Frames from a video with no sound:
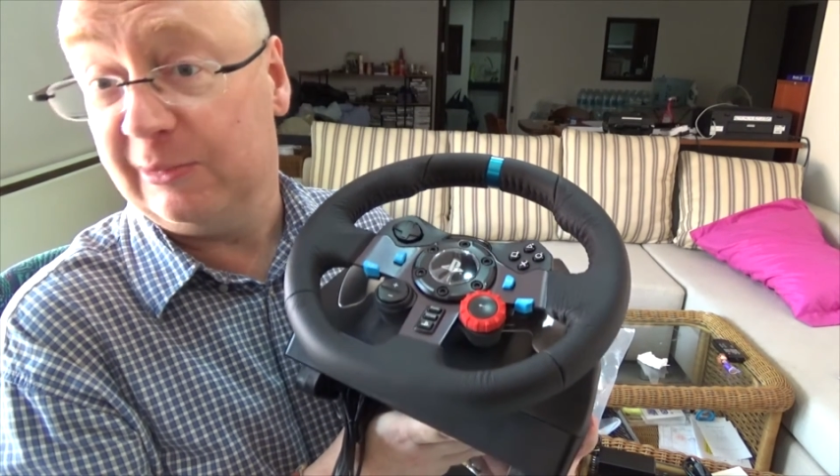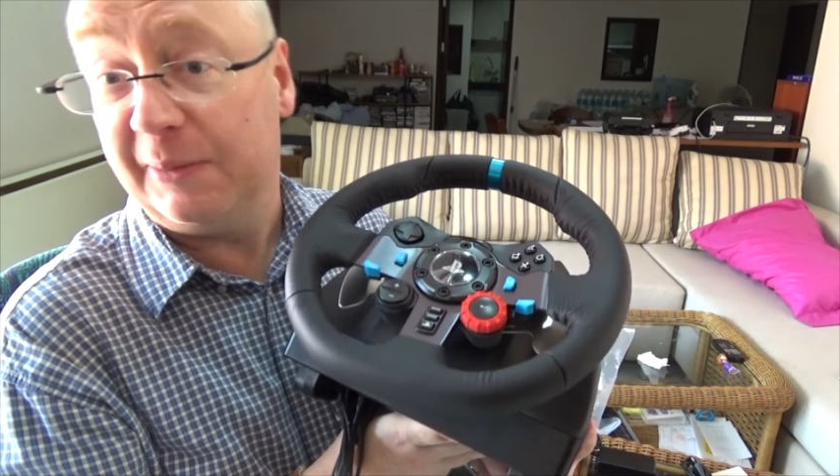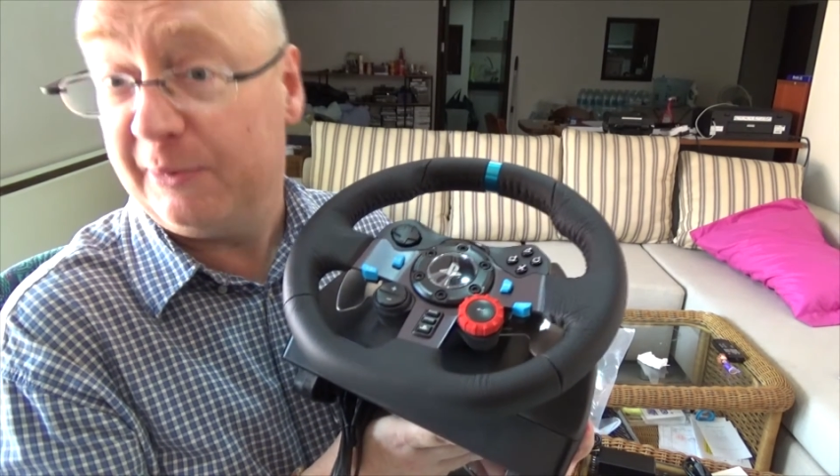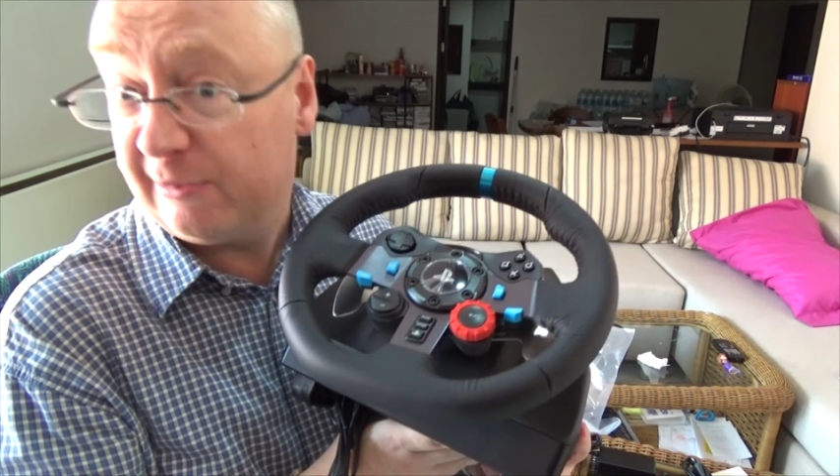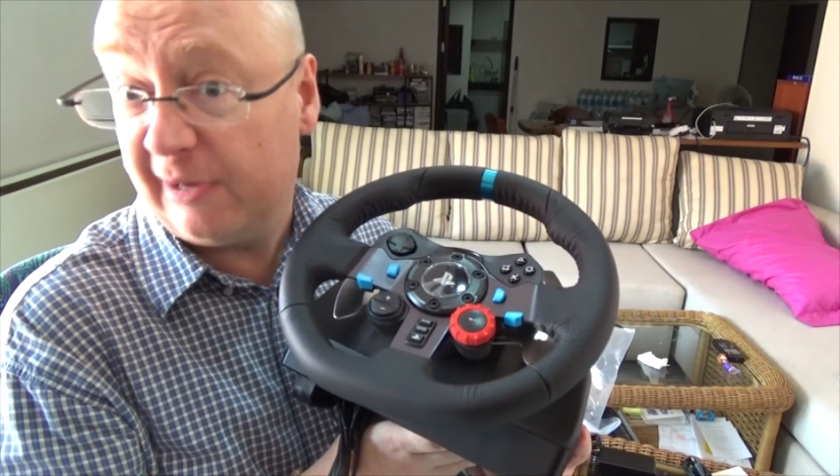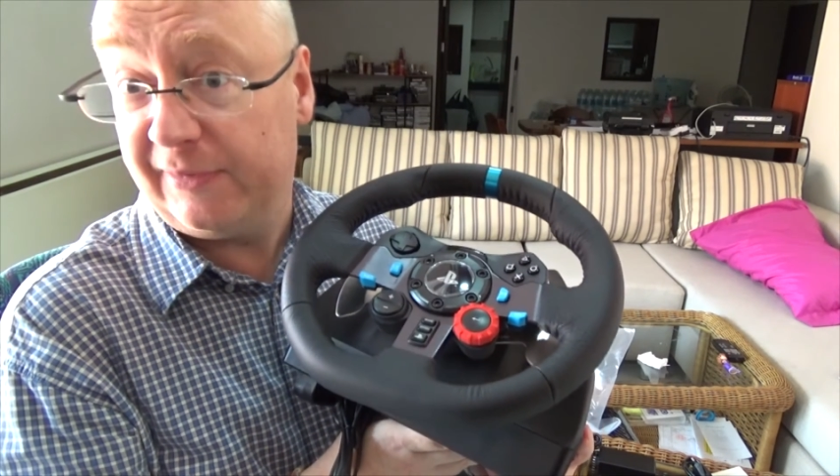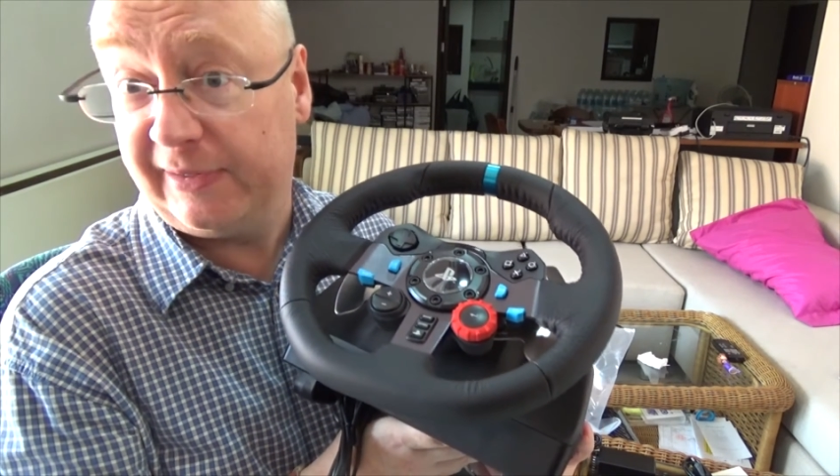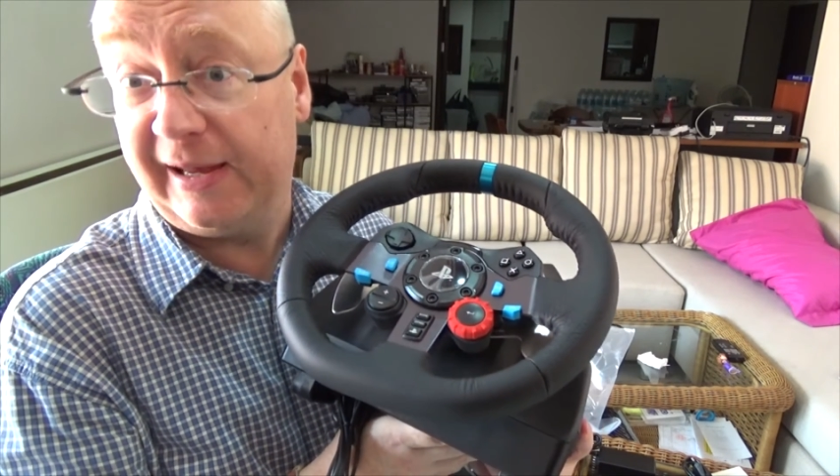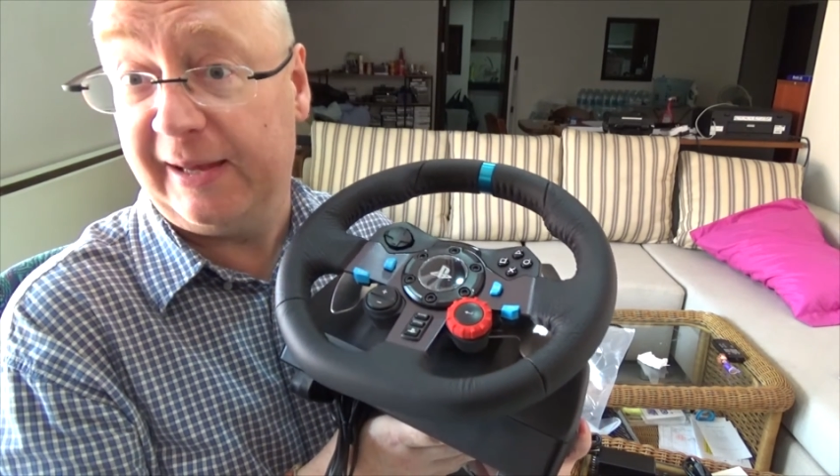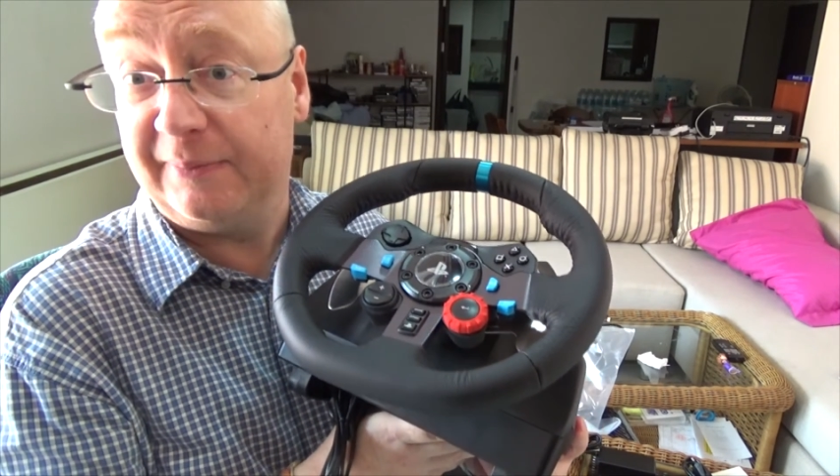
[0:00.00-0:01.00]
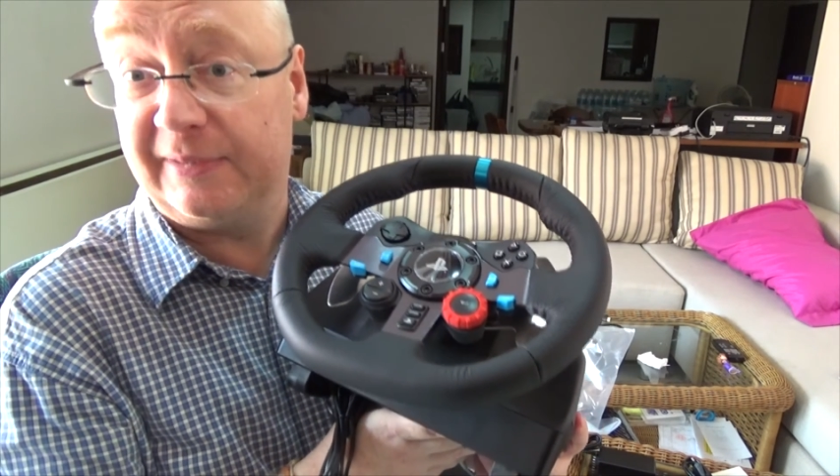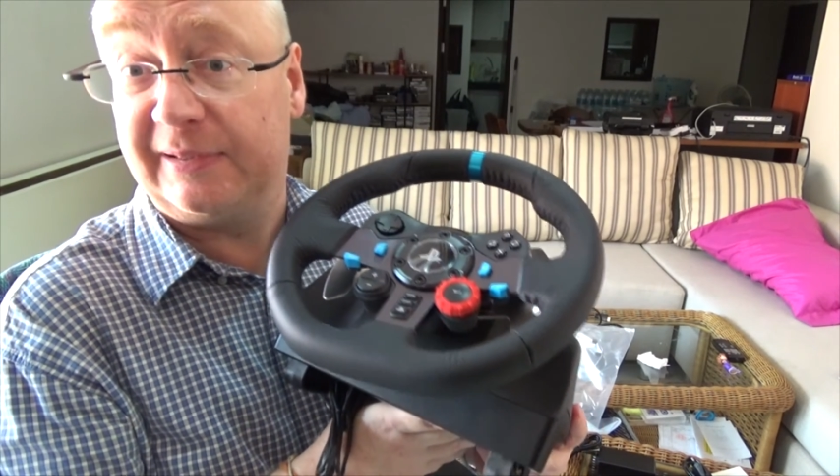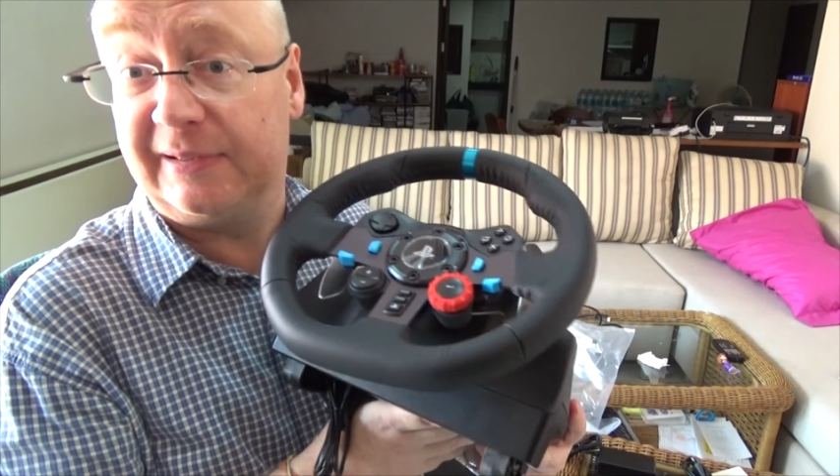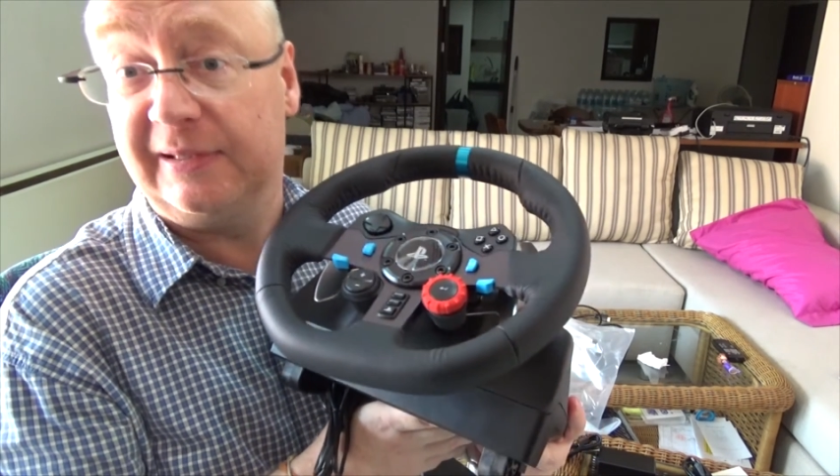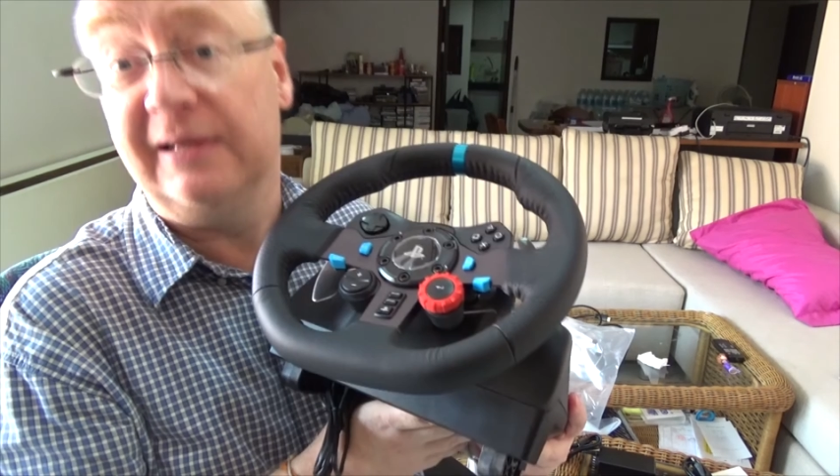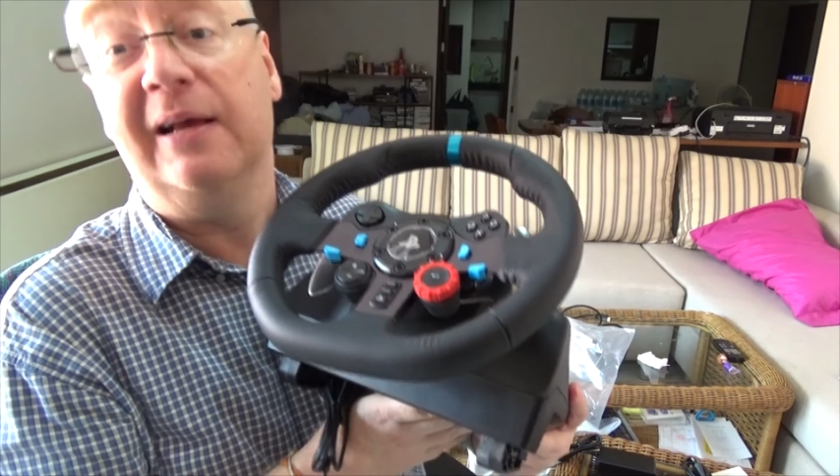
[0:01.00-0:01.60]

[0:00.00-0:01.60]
like my driving games.